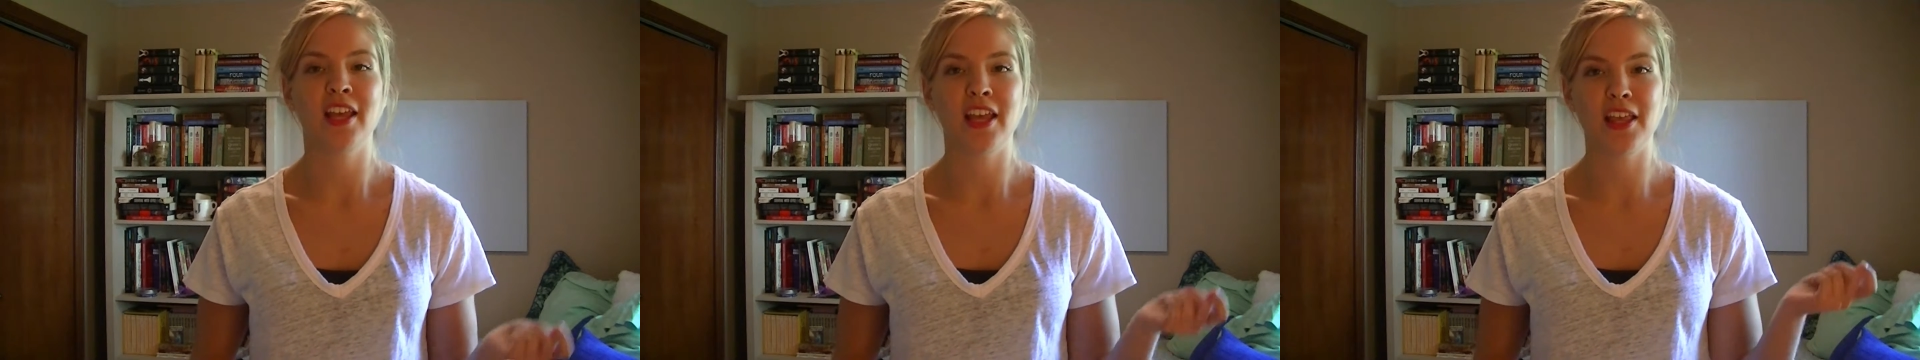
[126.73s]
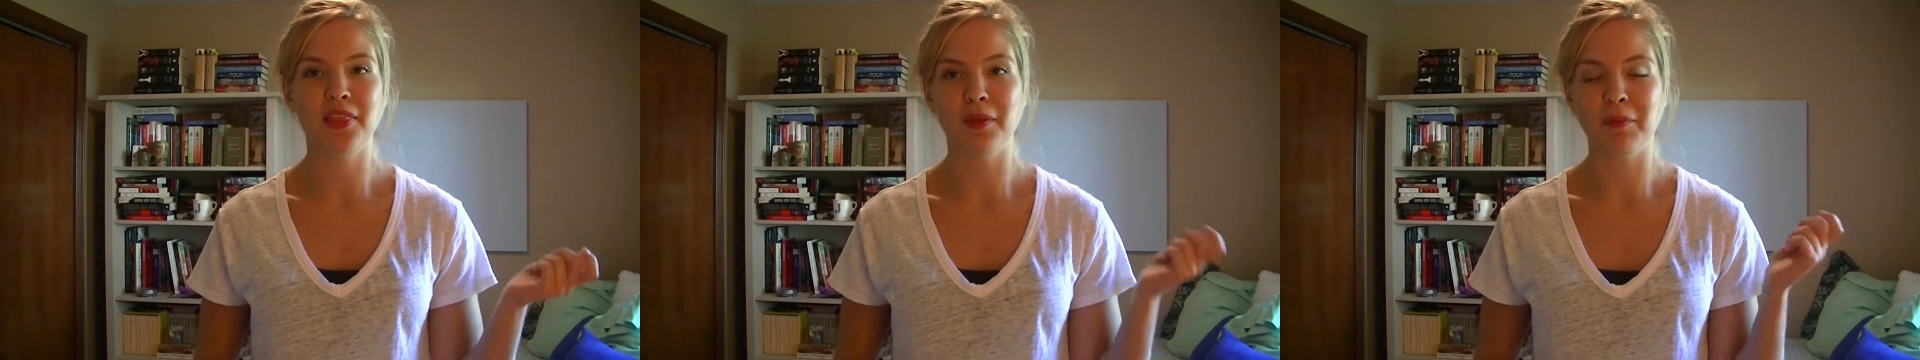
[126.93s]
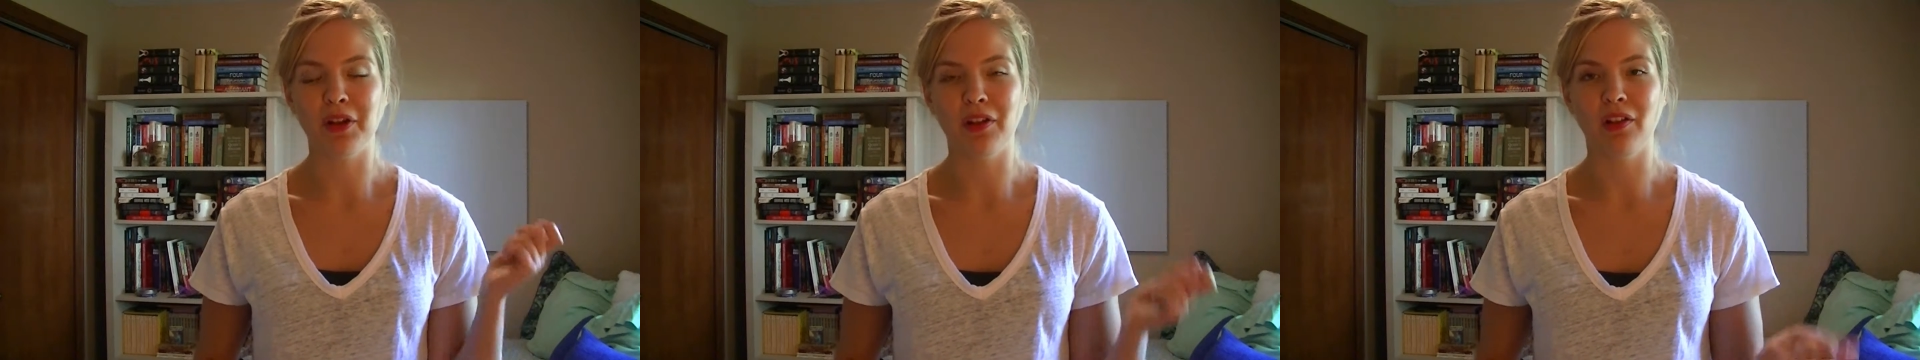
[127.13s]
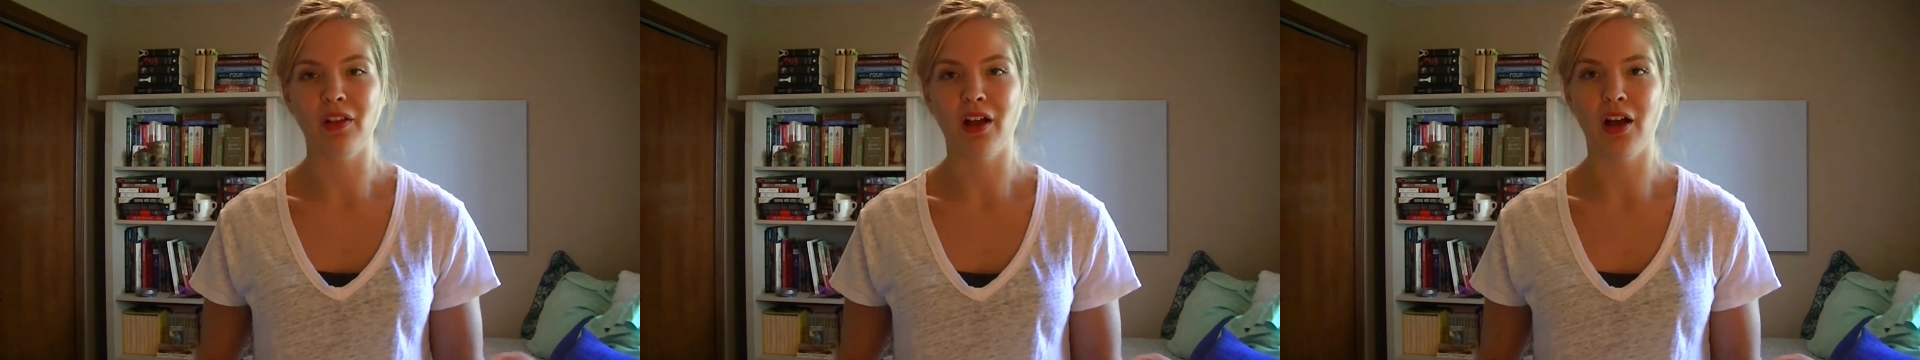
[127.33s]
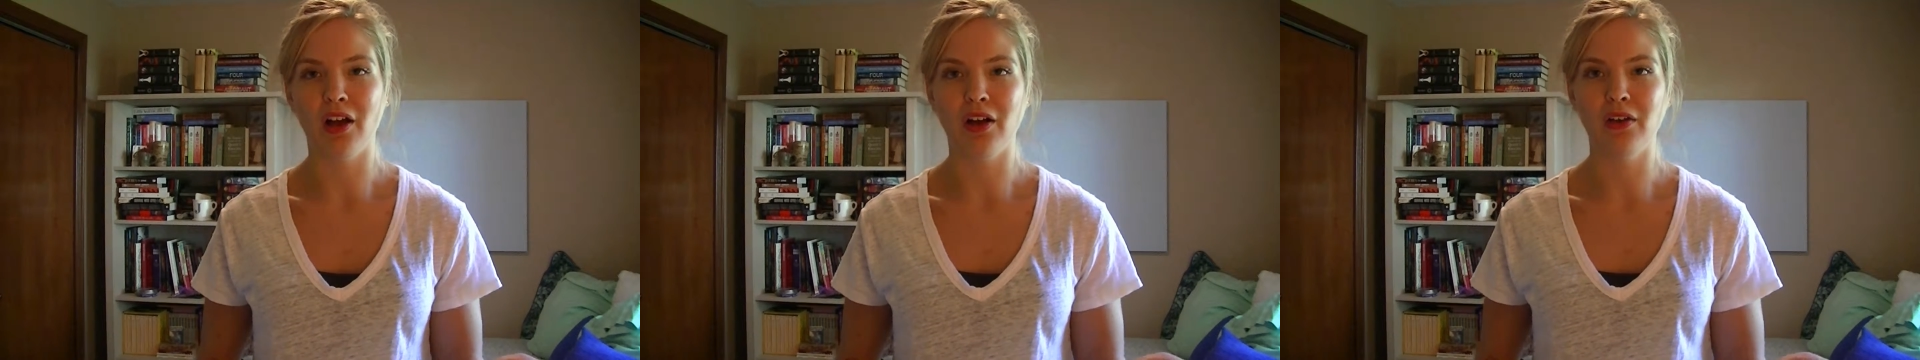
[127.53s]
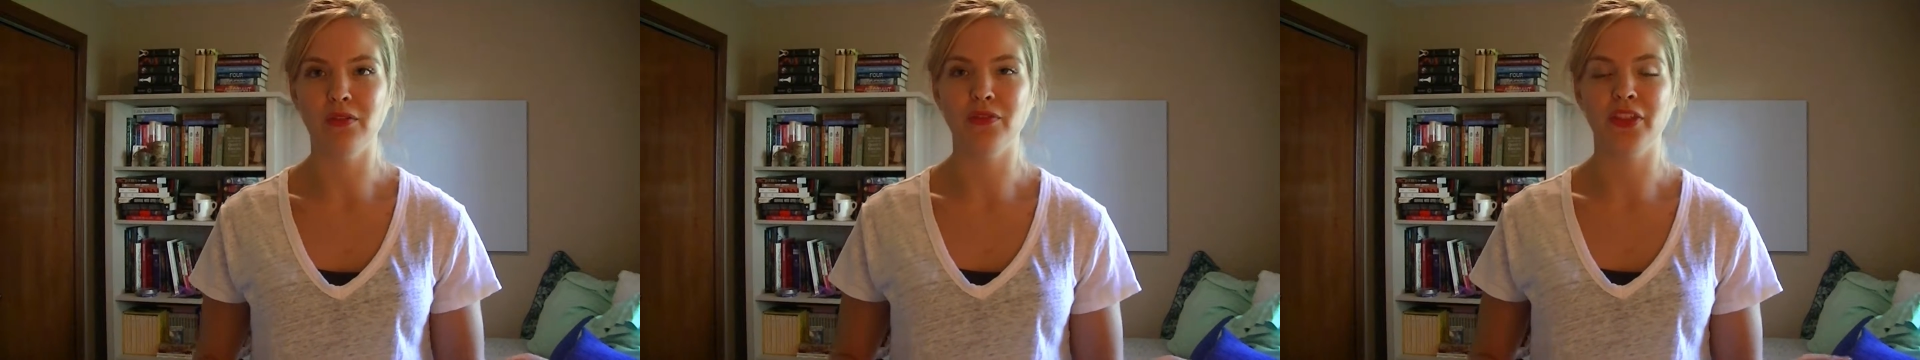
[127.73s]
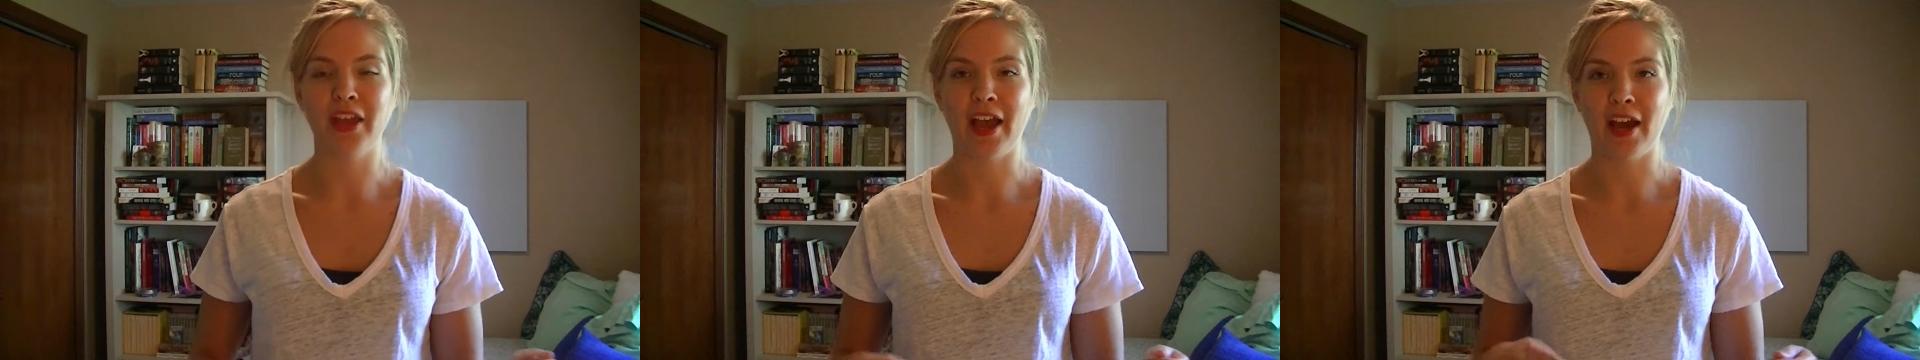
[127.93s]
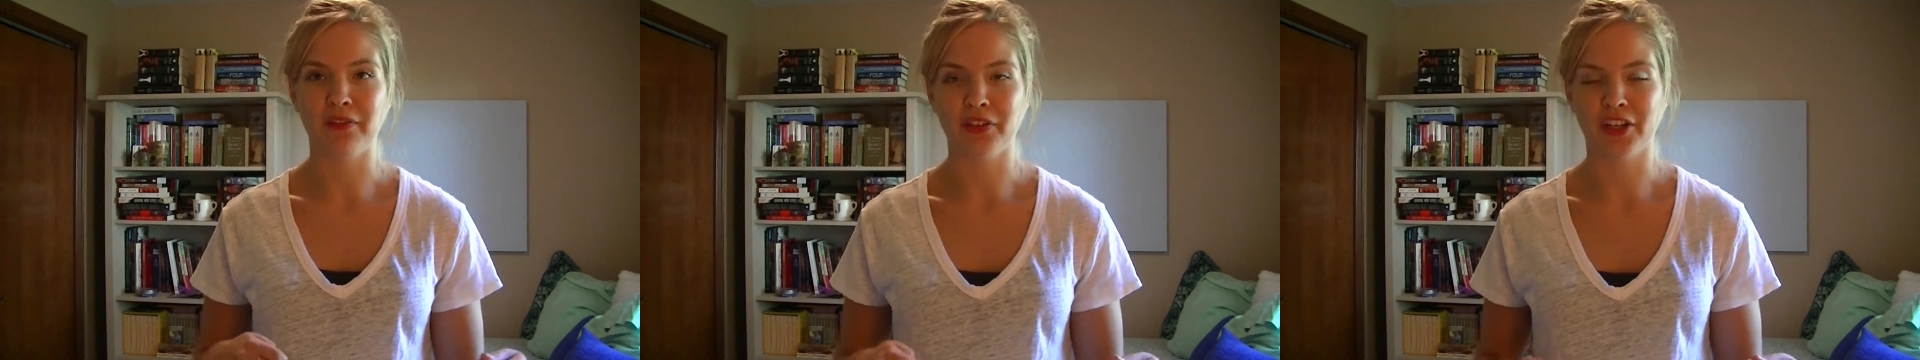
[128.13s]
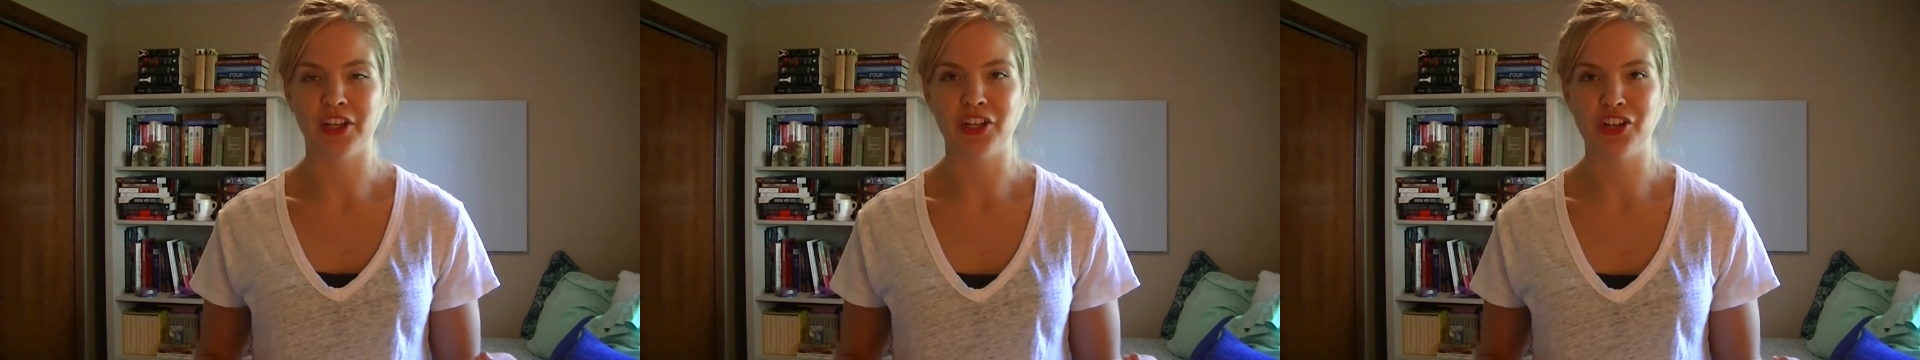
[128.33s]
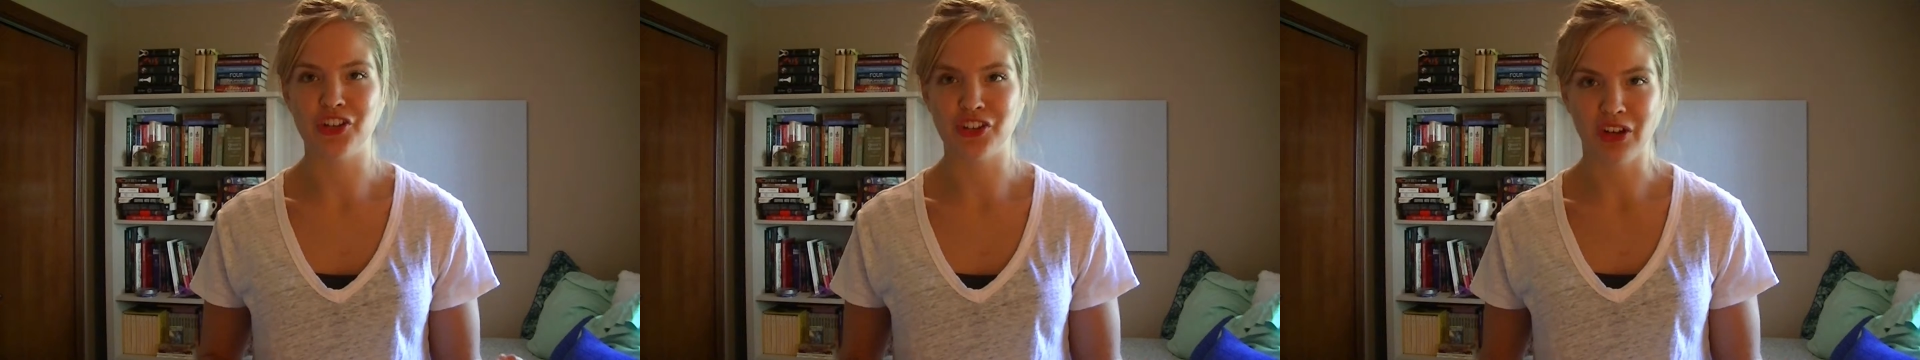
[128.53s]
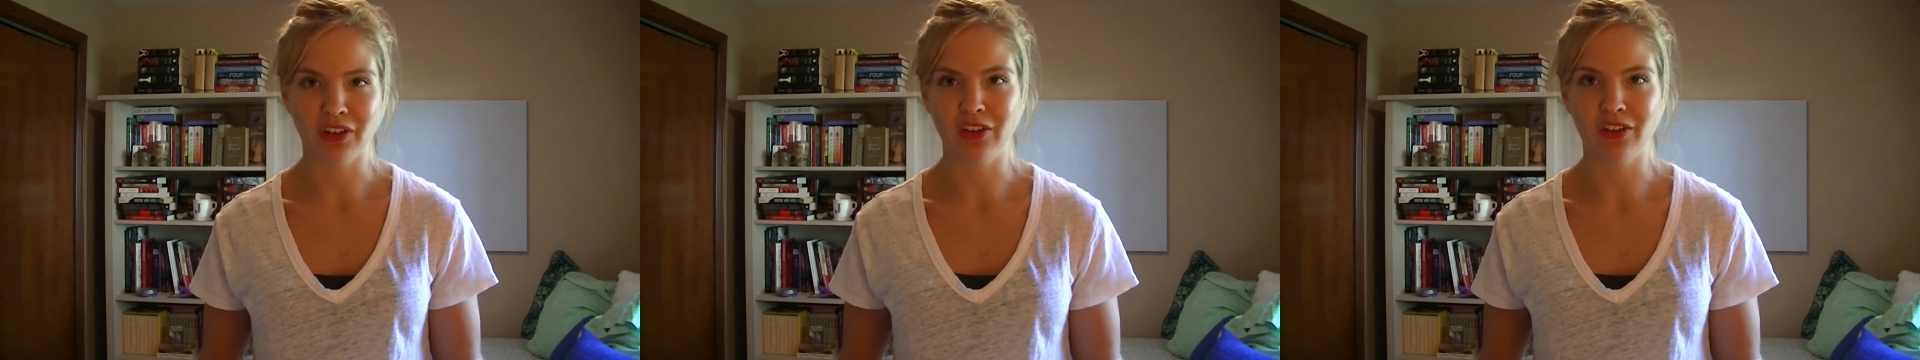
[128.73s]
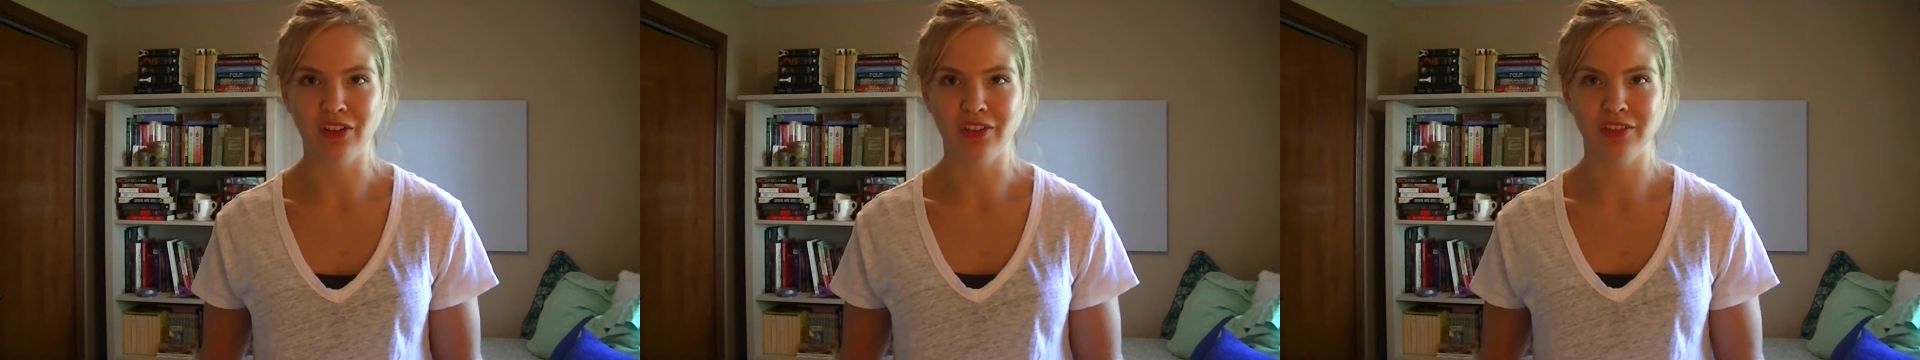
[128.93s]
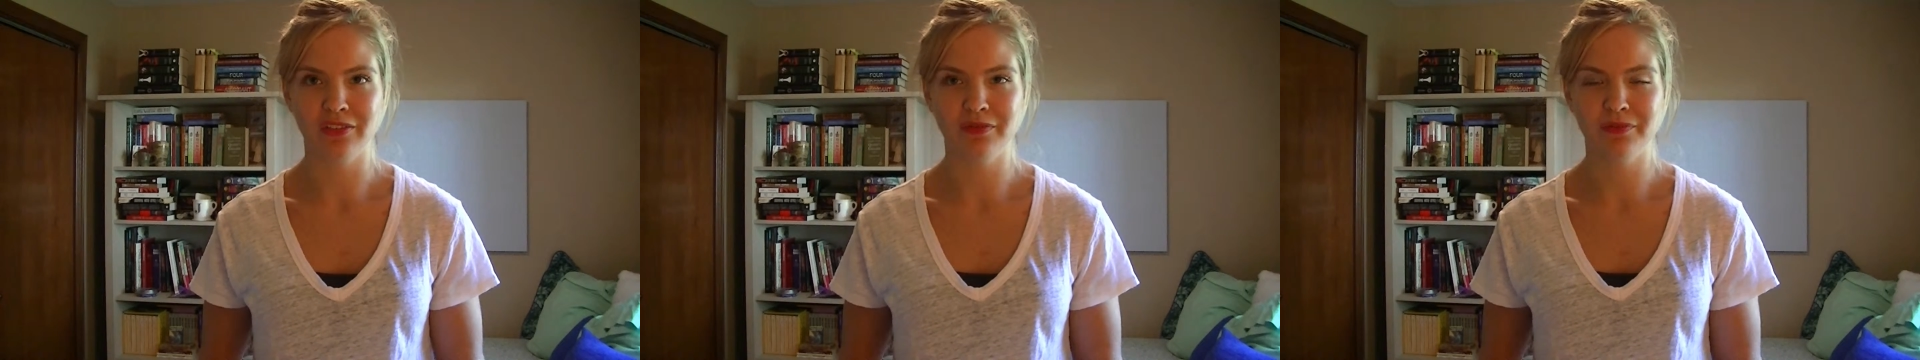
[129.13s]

in the middle of the African jungle.